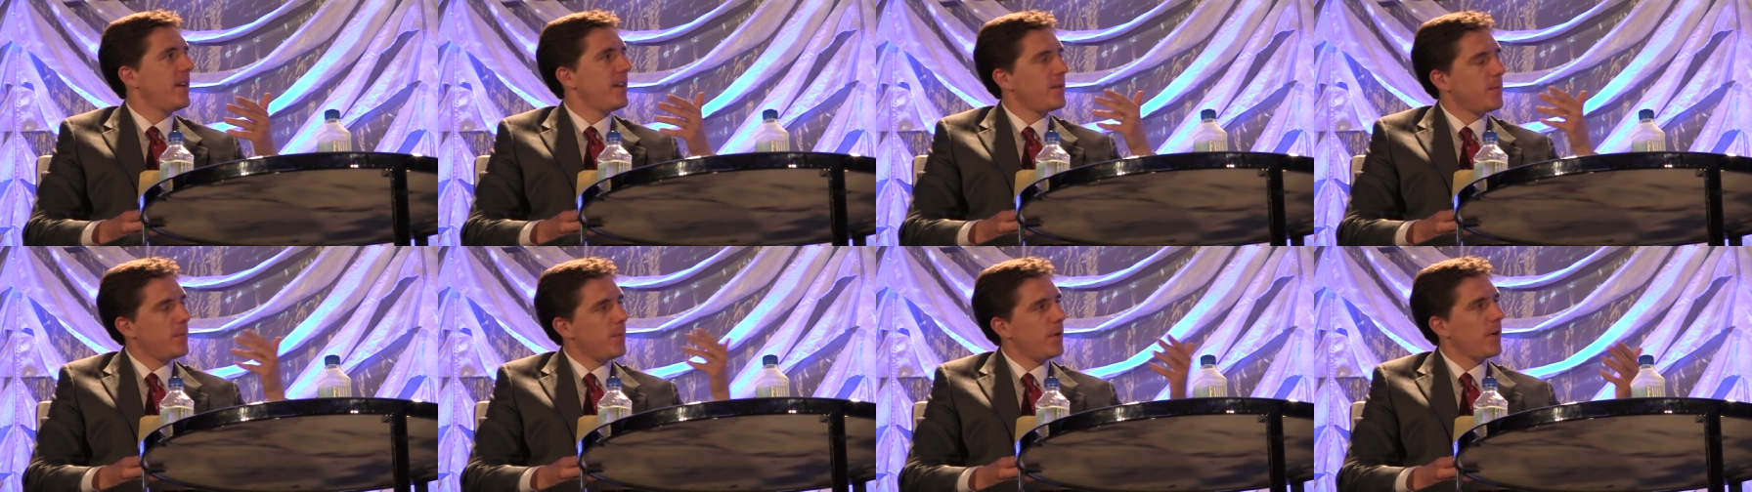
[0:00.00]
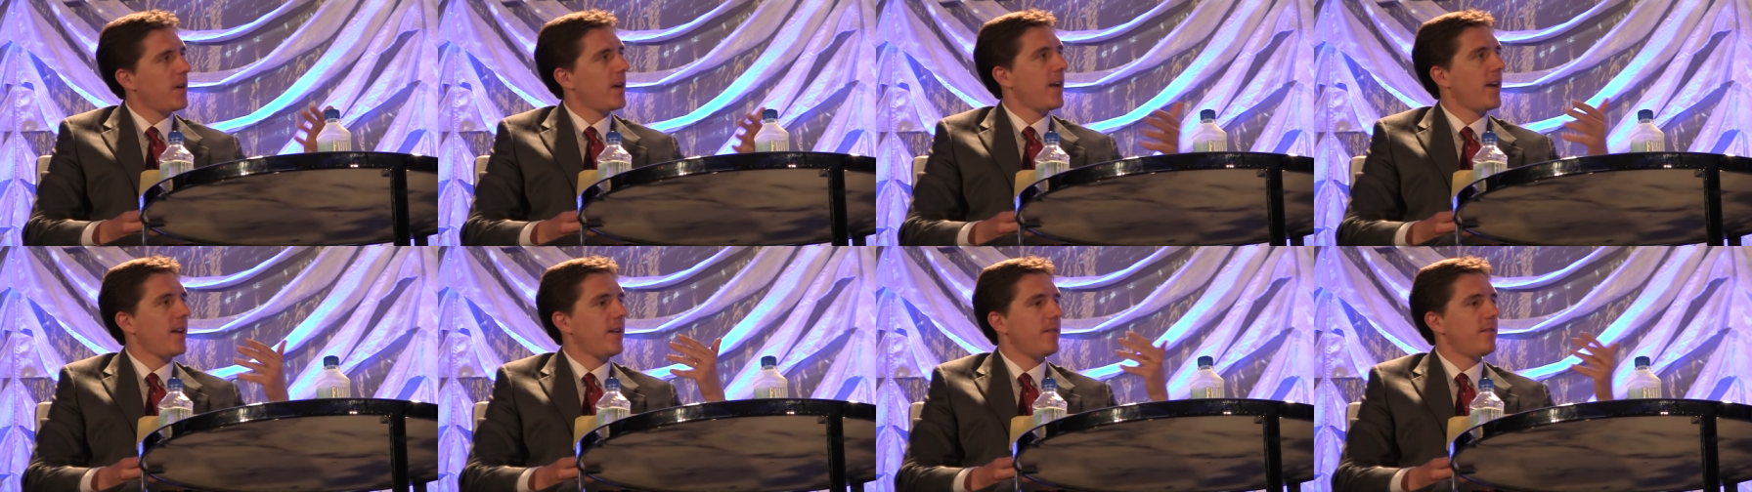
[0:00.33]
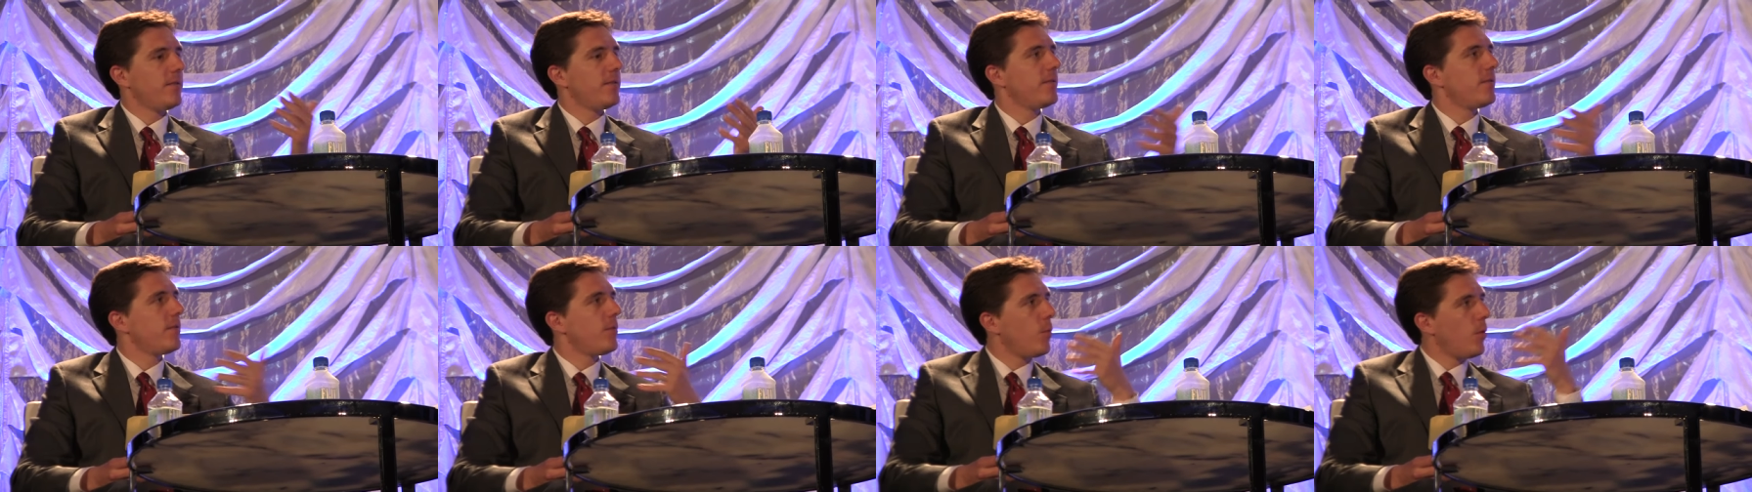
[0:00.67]
Facebook? Kind
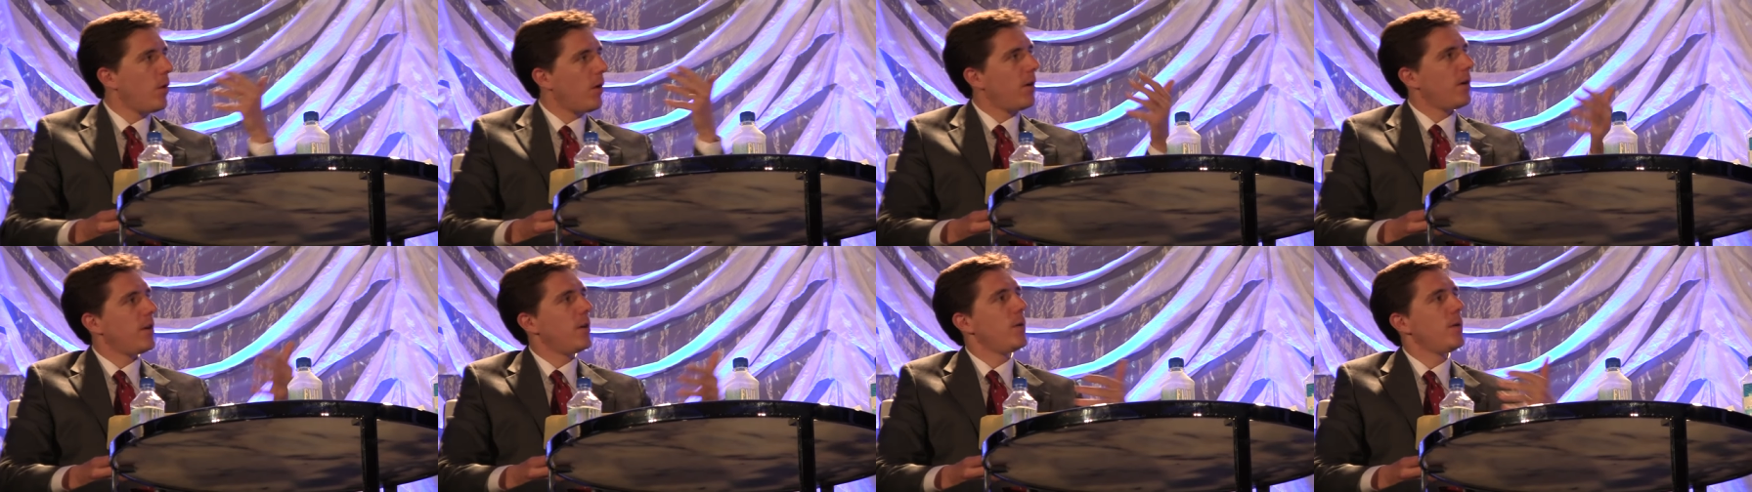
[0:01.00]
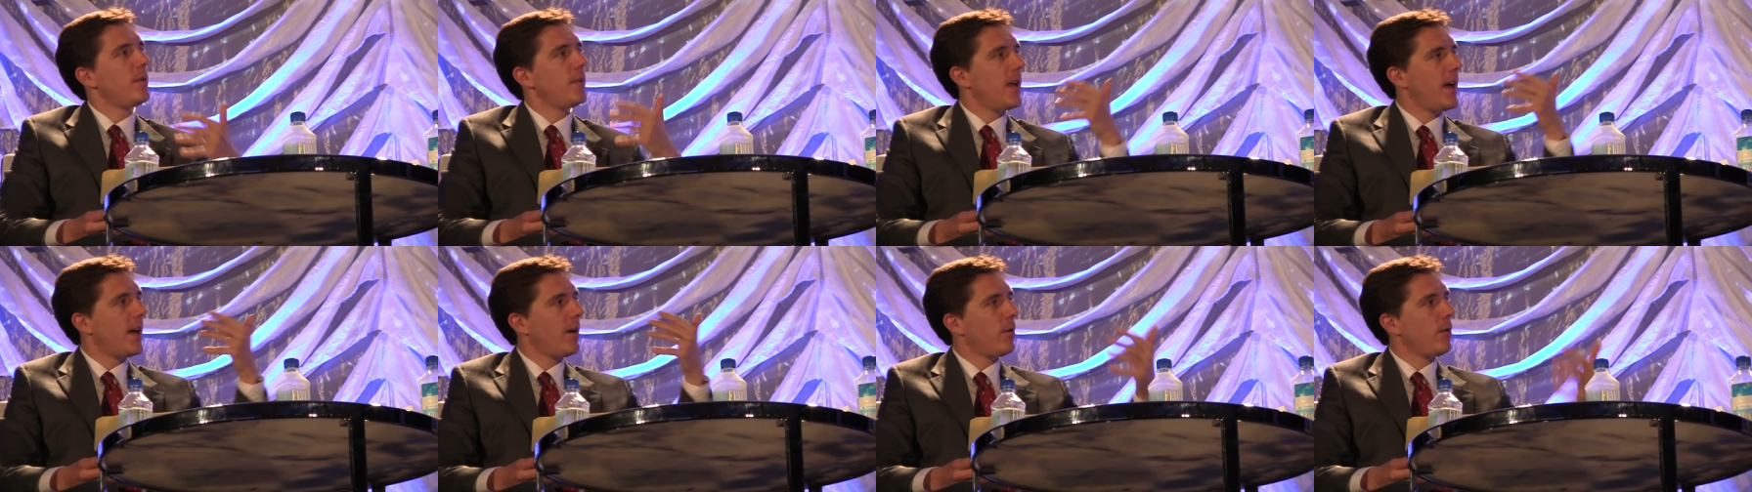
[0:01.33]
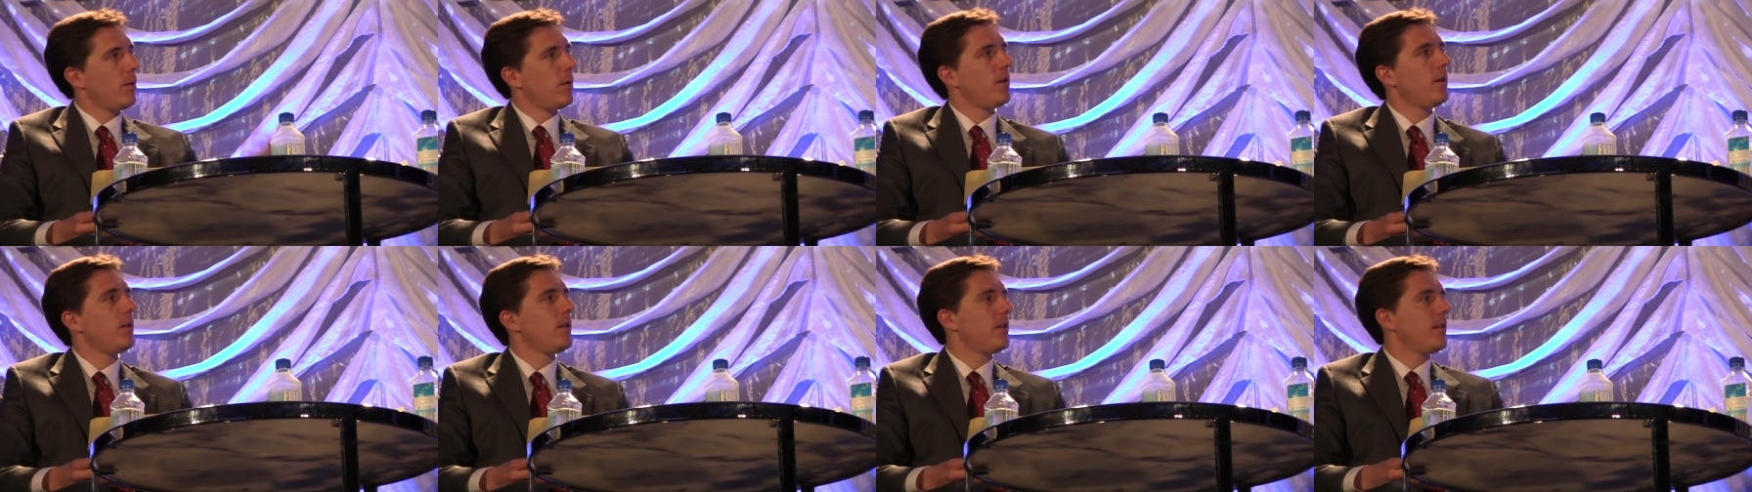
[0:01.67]
of where are you in that
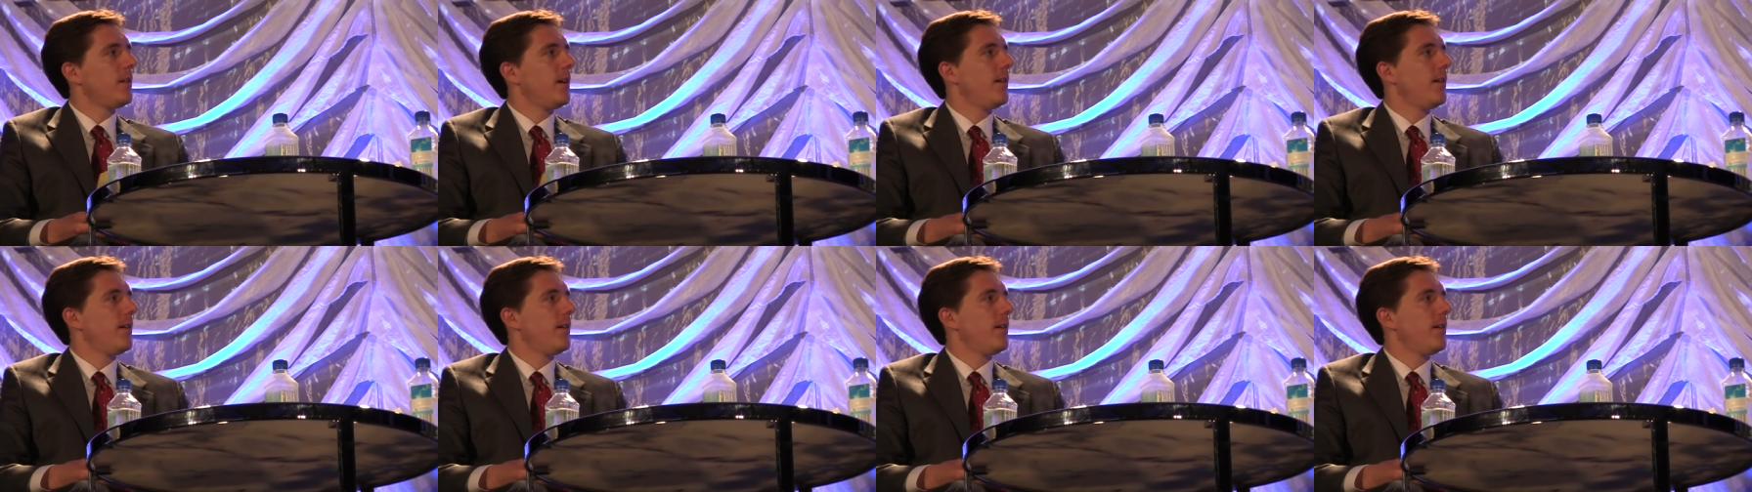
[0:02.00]
whole